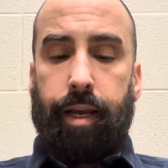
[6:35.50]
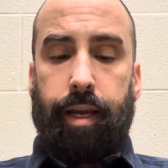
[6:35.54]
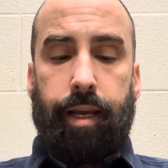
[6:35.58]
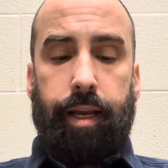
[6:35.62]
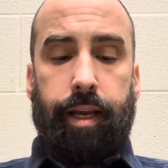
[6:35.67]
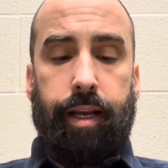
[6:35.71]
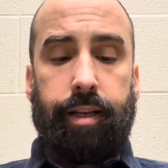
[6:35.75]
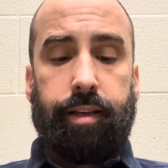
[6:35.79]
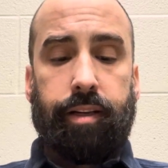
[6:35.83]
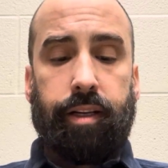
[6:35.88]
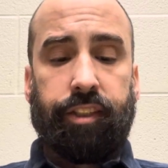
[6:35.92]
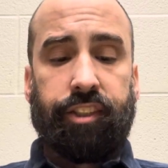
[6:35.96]

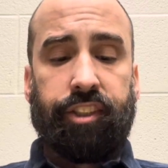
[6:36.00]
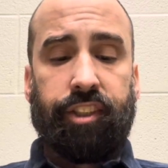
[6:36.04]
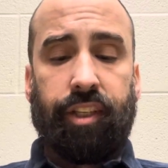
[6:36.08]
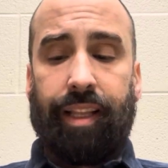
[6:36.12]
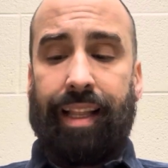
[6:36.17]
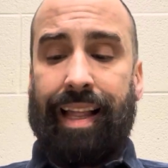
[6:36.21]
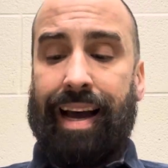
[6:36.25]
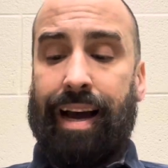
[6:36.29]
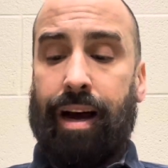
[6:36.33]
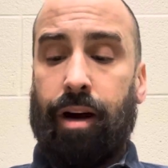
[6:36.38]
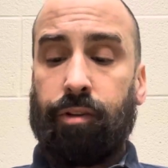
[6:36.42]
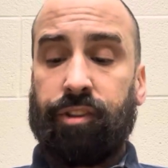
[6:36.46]
It does
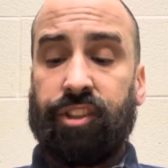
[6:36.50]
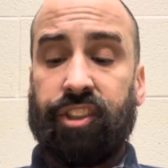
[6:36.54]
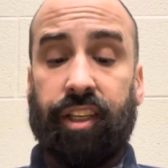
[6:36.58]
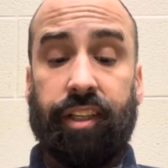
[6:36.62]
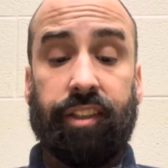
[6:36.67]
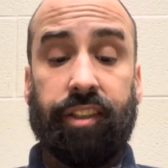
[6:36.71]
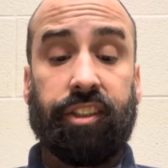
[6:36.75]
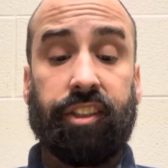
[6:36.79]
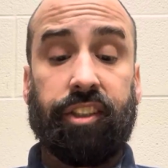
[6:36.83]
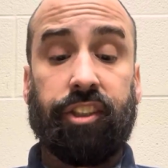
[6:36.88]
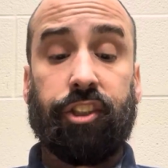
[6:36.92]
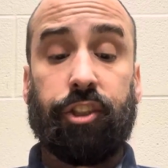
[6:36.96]
allow
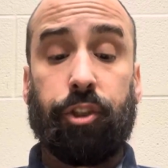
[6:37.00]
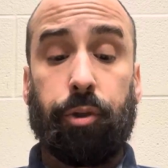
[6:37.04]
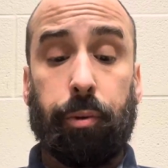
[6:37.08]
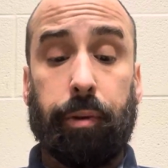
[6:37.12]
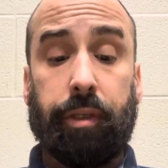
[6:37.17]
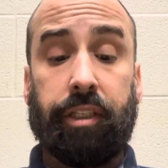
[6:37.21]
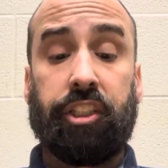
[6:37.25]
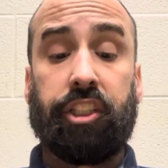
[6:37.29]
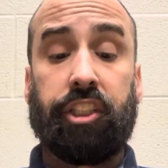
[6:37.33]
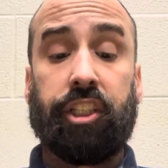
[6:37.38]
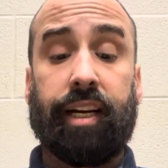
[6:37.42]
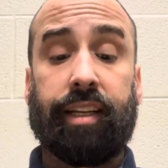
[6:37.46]
citizens to
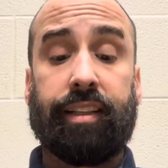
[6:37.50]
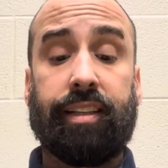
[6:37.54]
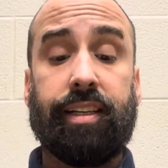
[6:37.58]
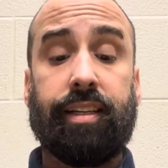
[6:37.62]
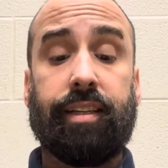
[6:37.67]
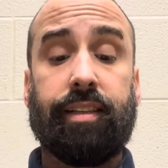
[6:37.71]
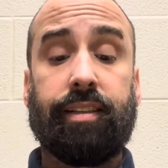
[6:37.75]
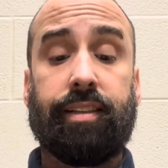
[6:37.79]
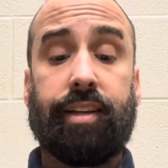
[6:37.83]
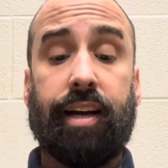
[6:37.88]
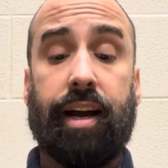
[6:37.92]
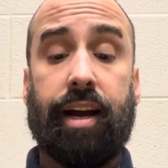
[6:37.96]
reject the
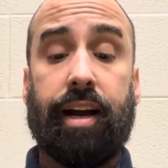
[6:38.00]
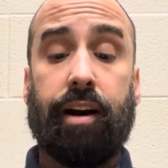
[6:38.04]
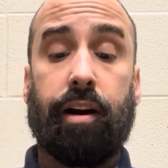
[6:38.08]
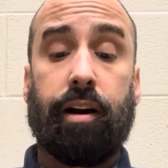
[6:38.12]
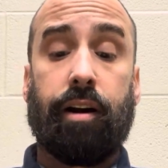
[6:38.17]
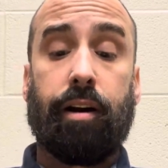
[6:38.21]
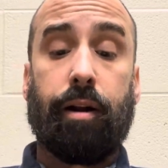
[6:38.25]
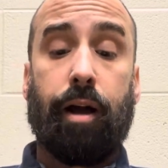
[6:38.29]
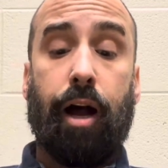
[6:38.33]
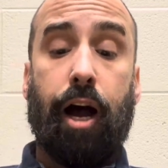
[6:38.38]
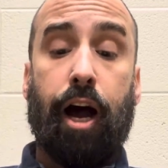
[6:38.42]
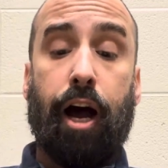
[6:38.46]

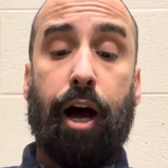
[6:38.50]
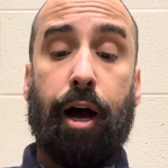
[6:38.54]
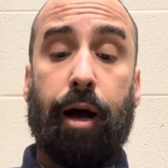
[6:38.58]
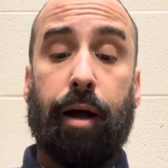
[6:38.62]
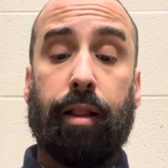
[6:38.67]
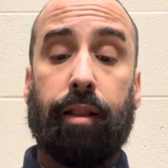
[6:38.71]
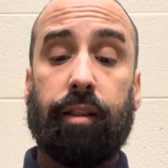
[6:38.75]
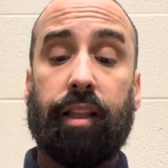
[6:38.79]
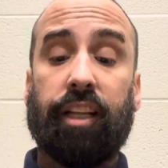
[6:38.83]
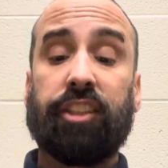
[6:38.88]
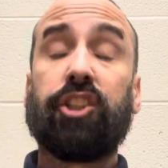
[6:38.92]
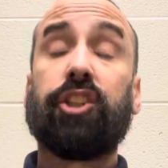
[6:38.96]
entire
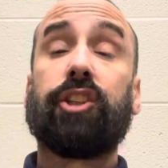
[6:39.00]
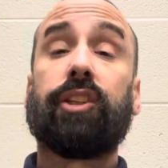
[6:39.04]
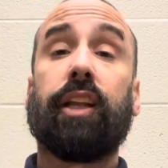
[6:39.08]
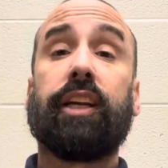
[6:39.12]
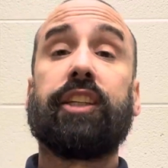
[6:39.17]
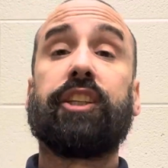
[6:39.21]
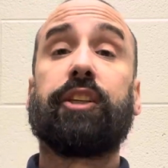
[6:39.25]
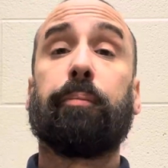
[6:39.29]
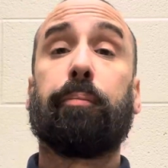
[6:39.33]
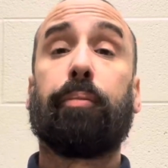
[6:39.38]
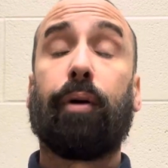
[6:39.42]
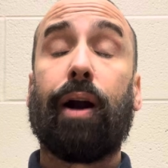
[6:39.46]

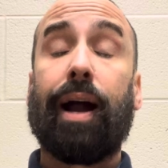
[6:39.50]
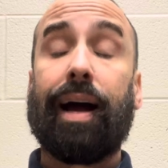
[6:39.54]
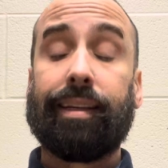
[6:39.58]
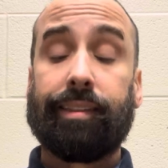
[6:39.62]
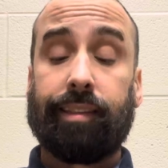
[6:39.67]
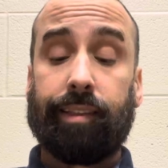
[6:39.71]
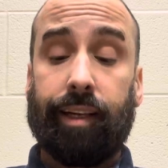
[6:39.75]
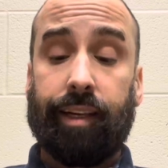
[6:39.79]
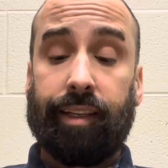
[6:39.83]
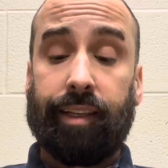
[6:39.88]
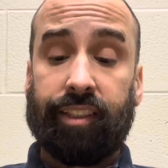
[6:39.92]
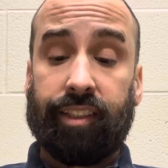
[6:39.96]
legislation
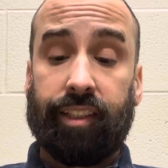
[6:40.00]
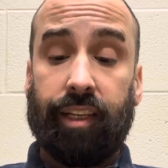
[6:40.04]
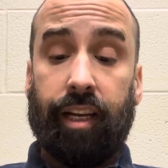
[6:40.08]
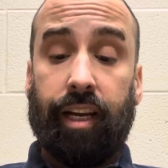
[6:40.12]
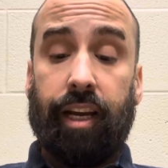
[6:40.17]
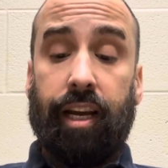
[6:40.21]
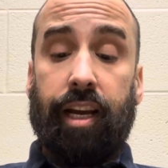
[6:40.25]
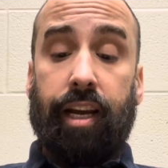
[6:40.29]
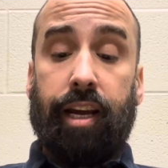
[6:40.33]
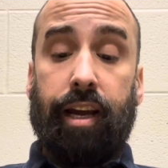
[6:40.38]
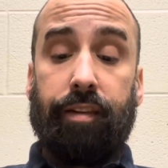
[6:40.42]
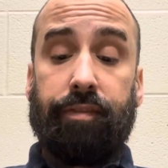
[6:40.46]
process
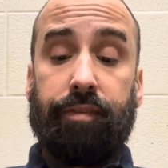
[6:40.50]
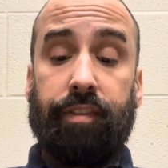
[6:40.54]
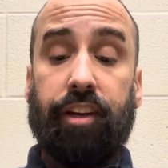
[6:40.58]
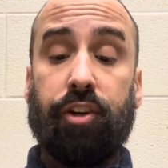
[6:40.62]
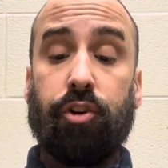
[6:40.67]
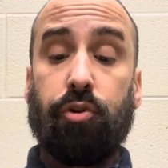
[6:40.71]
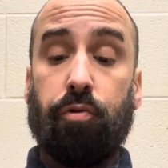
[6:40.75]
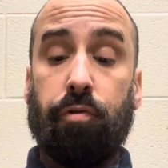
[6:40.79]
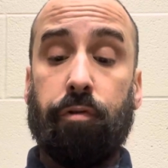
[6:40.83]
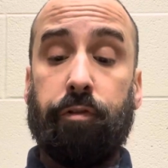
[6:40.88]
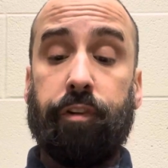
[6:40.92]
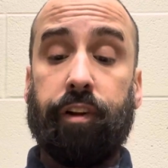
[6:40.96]
if they
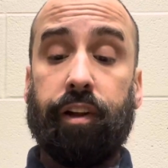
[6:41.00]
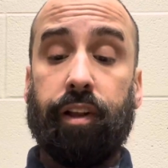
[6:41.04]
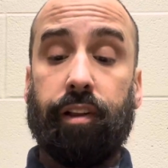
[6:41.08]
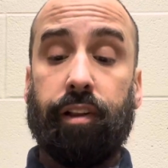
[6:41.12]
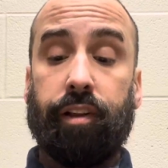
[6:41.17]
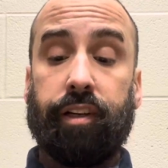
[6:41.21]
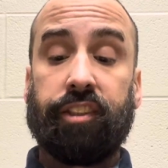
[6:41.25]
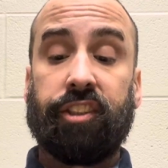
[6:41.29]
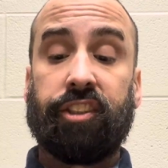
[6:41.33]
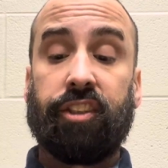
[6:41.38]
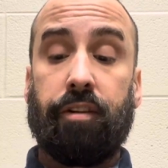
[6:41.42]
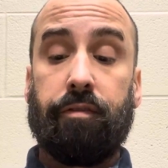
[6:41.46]
do feel it
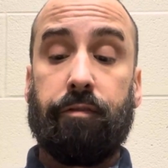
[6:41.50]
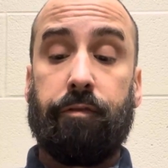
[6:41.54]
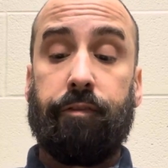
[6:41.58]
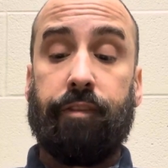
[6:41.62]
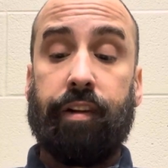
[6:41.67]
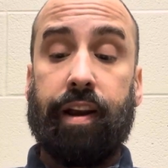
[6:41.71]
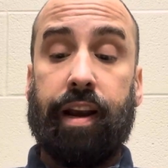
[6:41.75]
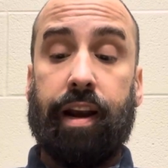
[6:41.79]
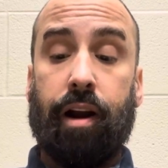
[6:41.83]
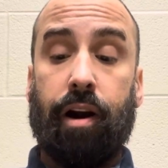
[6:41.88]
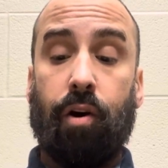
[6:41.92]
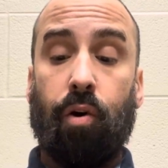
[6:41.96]
is
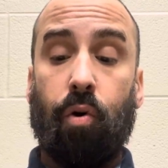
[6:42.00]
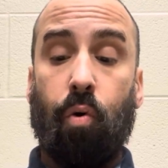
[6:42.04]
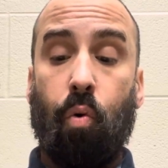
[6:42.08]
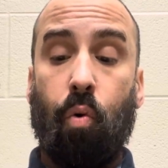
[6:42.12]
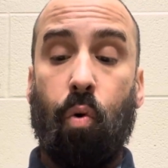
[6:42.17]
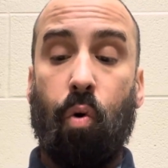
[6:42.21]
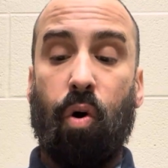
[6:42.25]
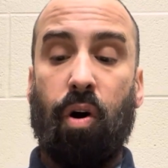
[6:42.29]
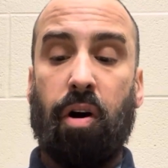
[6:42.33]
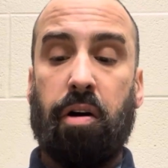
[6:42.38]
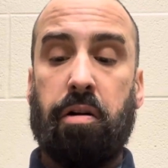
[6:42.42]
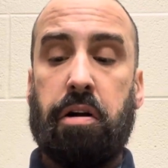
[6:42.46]
unfair
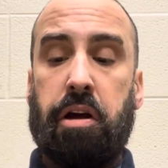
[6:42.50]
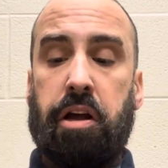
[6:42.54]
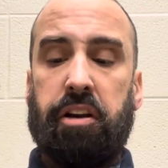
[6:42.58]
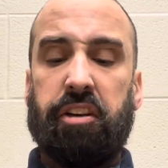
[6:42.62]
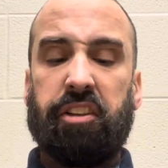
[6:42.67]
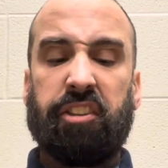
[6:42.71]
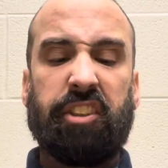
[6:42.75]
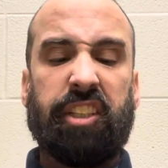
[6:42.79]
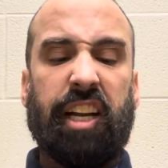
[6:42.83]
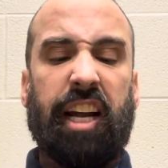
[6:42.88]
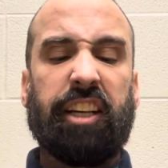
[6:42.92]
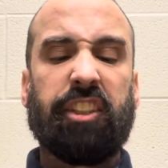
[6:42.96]
or
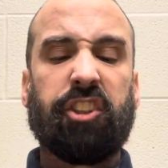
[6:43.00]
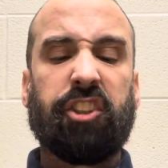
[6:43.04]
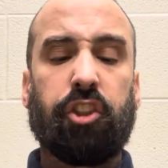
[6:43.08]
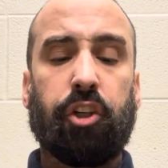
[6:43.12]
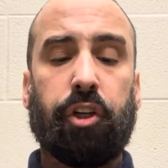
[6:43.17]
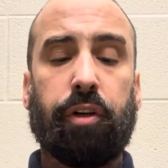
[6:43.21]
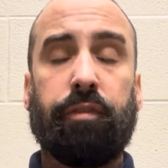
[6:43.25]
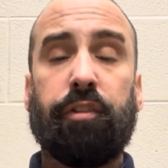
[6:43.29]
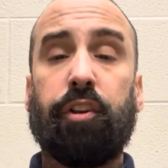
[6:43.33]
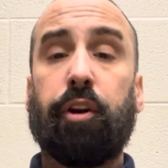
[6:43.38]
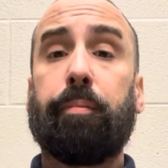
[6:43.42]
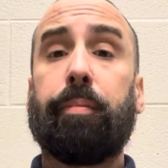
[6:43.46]
does not
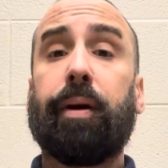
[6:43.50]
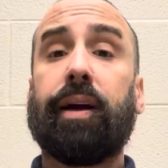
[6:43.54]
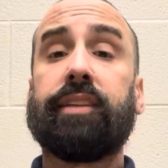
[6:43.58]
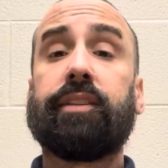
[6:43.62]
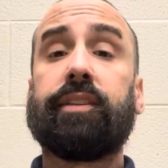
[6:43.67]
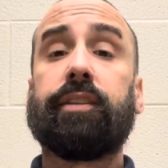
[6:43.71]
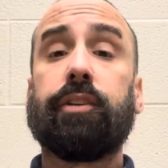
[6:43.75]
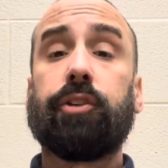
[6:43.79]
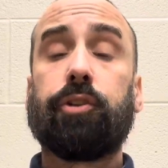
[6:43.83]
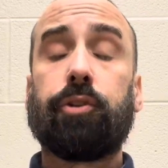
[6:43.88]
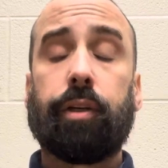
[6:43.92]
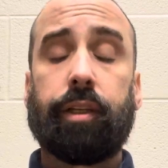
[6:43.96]
serve their best
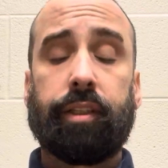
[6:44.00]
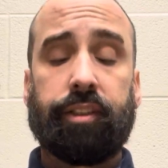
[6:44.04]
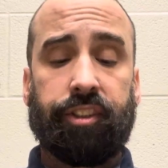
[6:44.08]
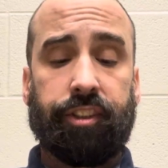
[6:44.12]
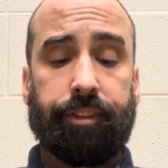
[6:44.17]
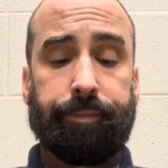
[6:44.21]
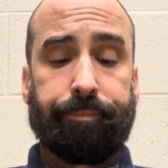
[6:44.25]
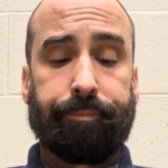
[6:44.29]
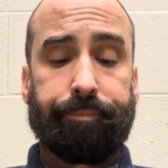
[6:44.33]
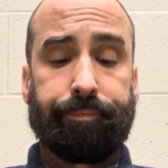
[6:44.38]
interests.